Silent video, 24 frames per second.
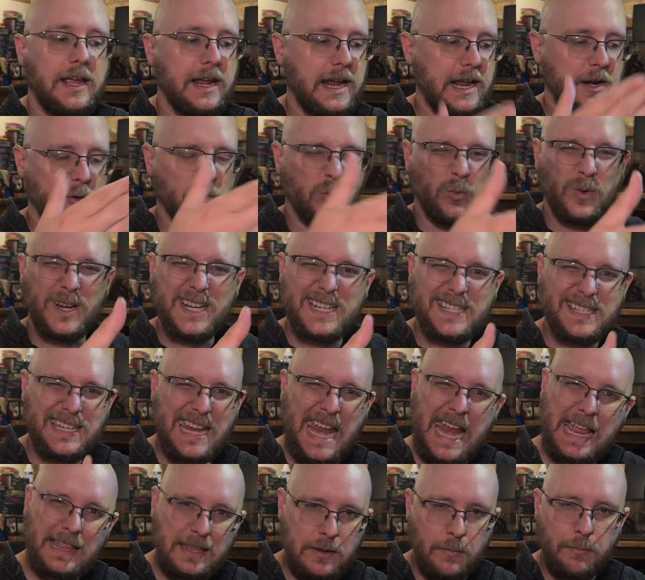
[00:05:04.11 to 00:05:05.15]
and
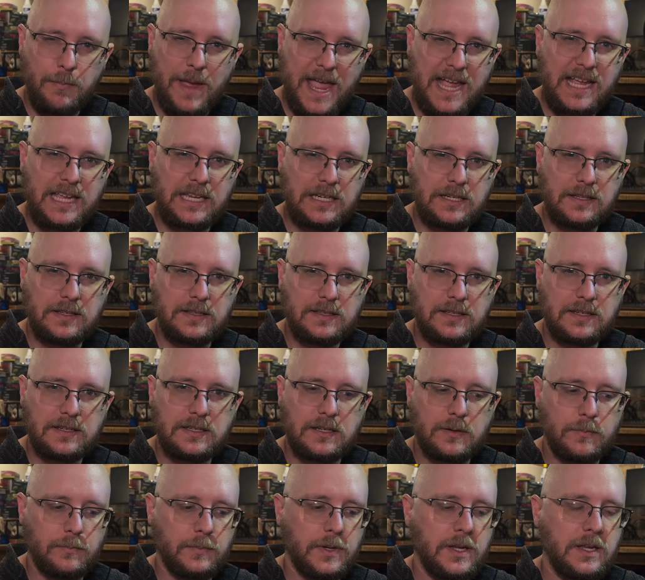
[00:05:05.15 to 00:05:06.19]
rescan them back into the
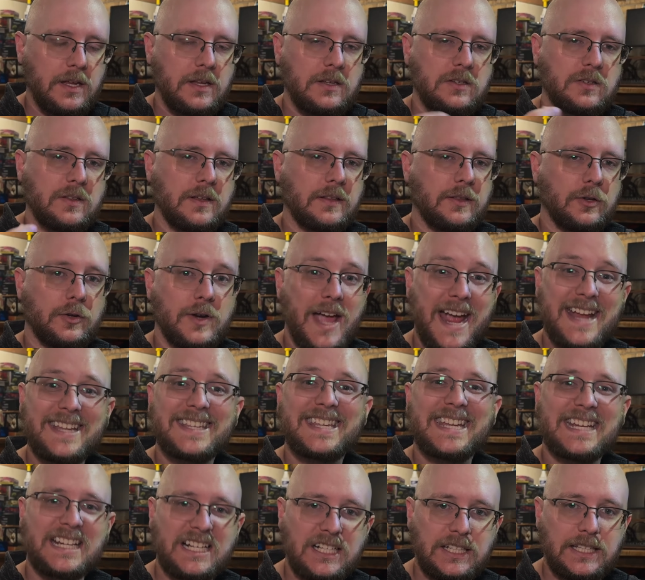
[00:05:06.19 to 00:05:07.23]
system so that they're nice
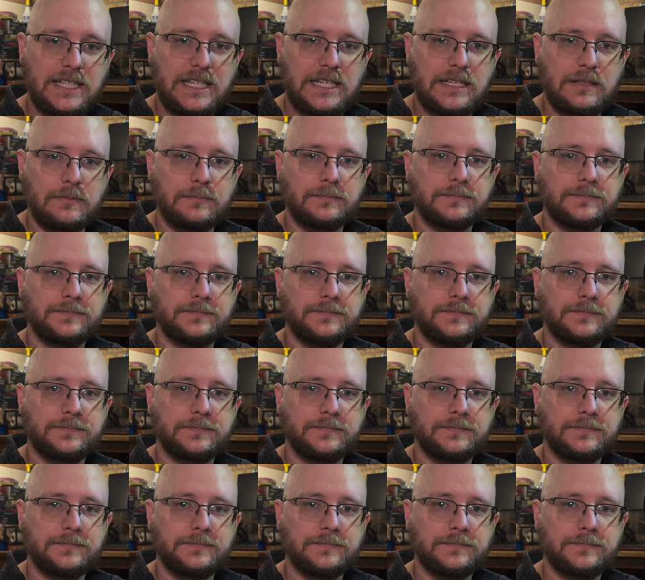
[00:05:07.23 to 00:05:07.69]
and clean.